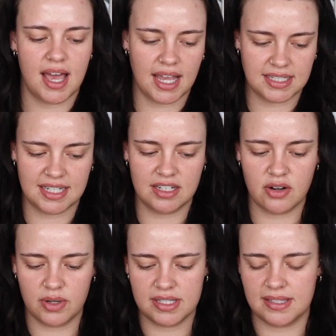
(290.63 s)
I did
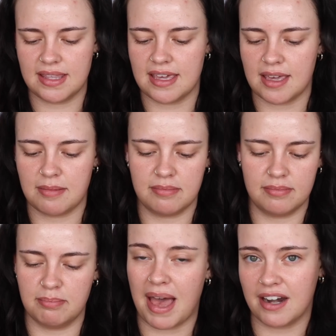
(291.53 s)
notice the
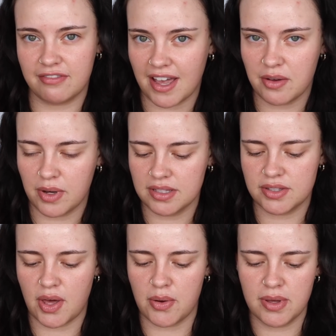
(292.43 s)
mattifying ones
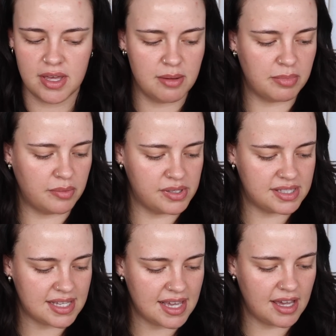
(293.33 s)
though, but we'll
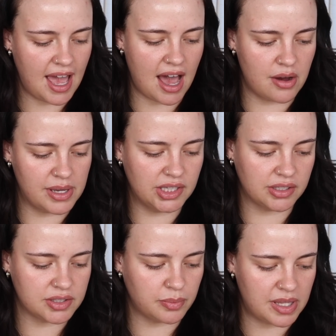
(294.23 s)
see how it
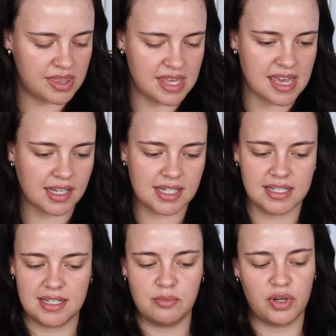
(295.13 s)
looks with the
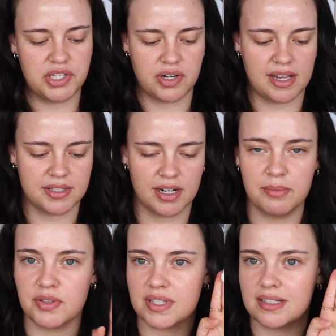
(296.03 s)
tinted moisturizer
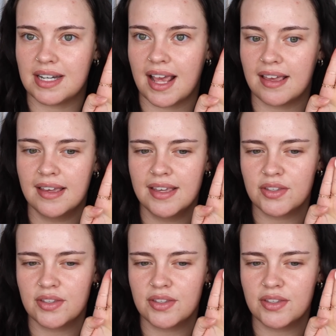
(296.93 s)
I'm using today.